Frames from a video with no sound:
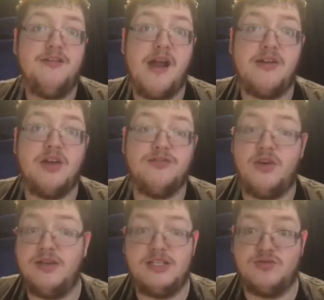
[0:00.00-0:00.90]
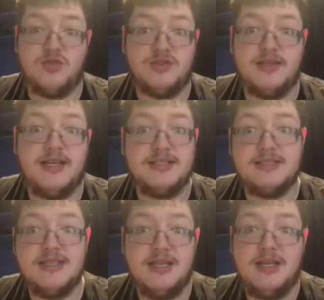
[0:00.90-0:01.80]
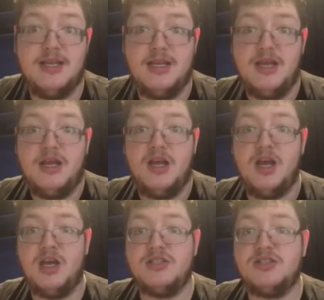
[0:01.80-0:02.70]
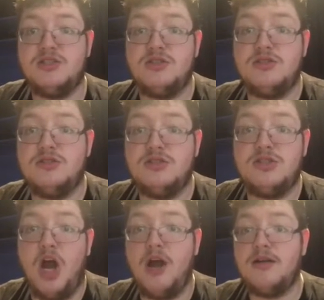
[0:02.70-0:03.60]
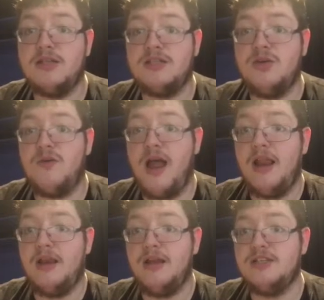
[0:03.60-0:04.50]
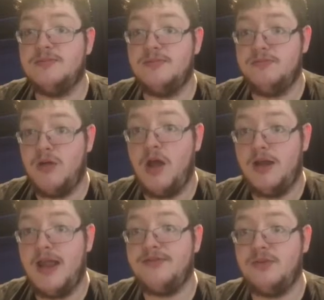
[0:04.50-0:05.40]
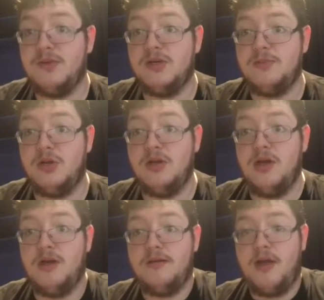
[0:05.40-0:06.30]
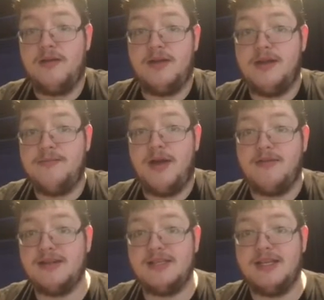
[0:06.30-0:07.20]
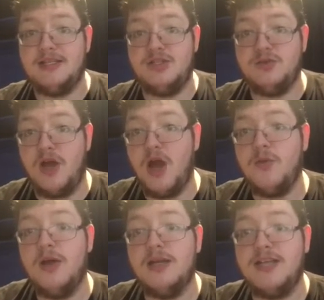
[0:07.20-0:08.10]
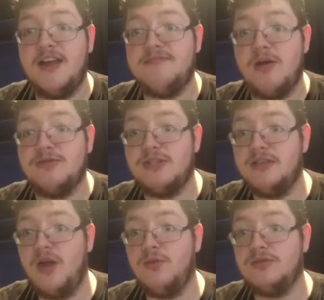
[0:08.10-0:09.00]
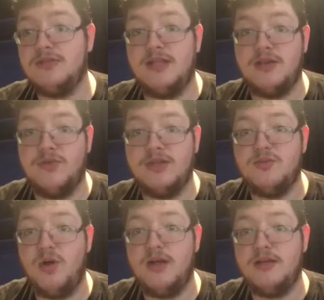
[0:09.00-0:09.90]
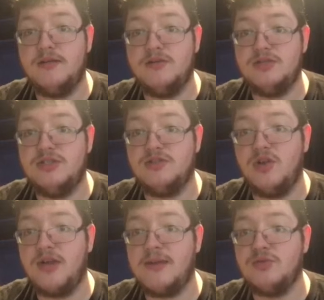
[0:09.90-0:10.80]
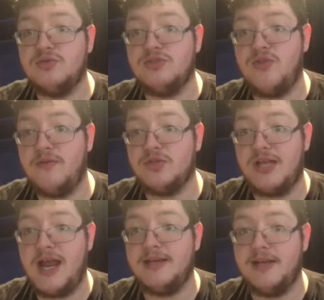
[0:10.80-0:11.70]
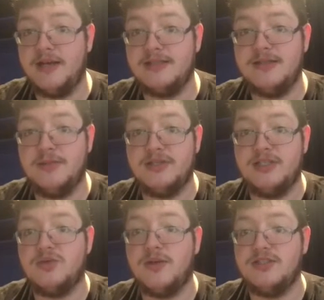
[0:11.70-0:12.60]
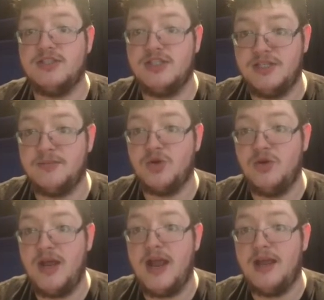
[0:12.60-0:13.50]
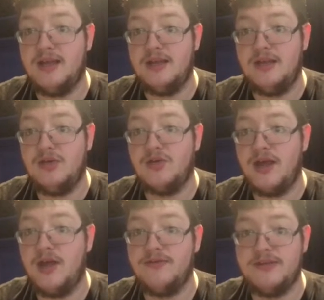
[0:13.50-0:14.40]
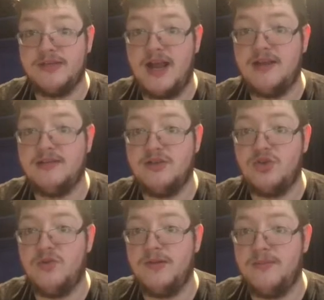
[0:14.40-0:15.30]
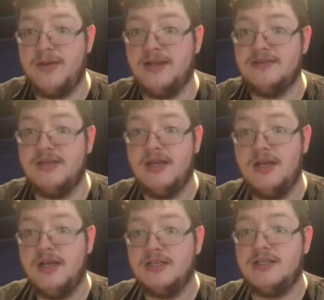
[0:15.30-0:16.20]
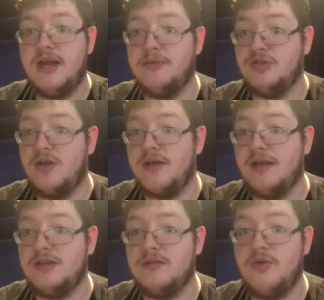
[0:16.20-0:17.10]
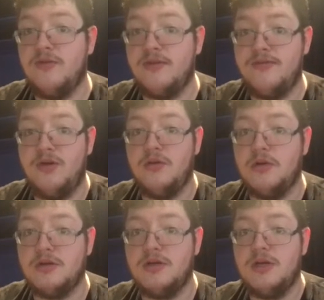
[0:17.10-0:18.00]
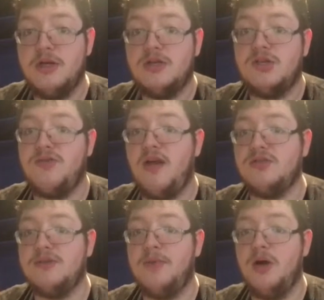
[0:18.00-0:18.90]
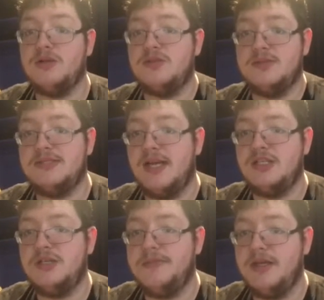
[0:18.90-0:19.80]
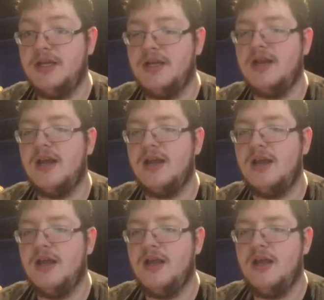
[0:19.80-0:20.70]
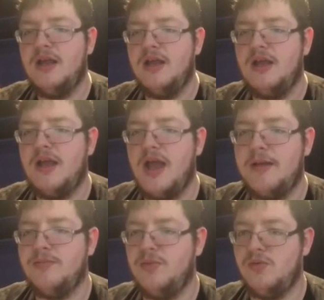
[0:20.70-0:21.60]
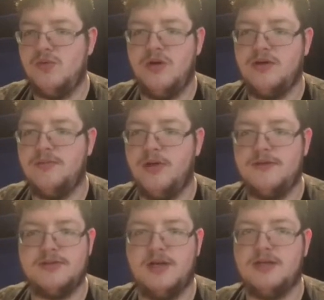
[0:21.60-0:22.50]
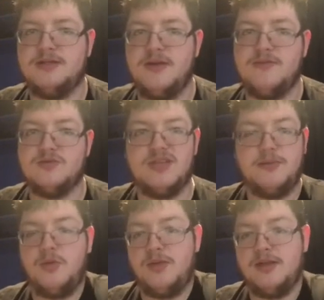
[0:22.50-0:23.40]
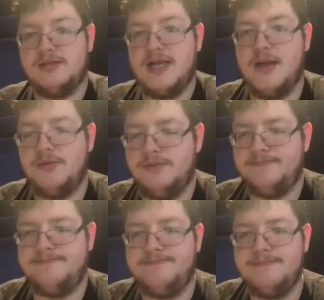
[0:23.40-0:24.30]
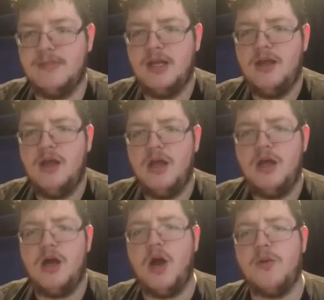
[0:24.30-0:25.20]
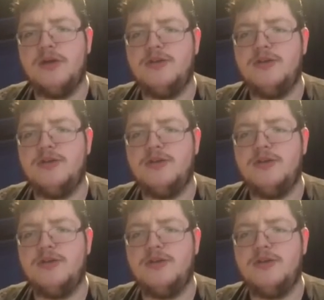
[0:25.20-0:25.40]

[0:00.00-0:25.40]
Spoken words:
Fair enough, no need to rush this. Tara Terrell has left WWE Impact Wrestling, as you know. Dave Meltzer notes that the reason why was she was unable to travel to Canada. It's a similar situation to Jim Cornette. He couldn't get evidence to Canada, and the company plans to take the show in Canada moving forward. Terrell's departure was said to be an ample one on both sides, so everyone's happy with that sound. Oh,